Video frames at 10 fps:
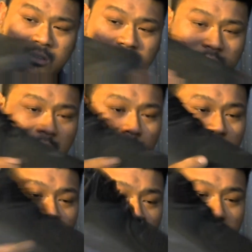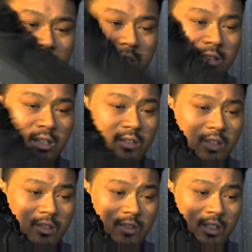It's all black. They have
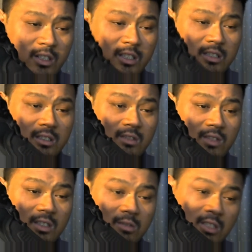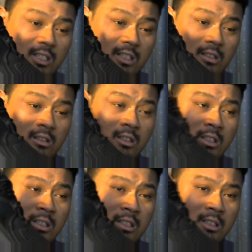other variations of this, which I can
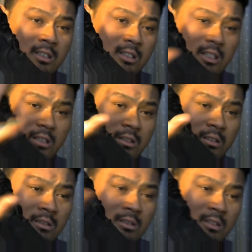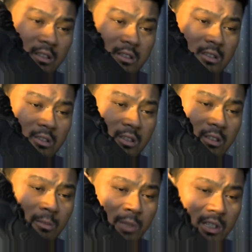kind of insert
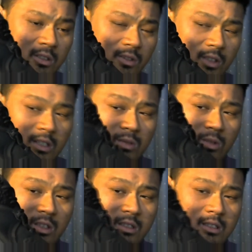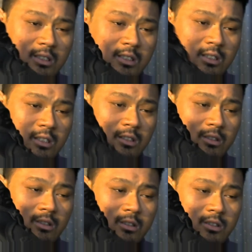a picture if you guys want to see the other
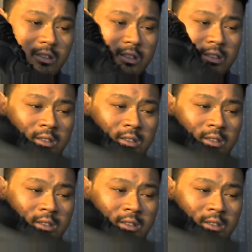colors.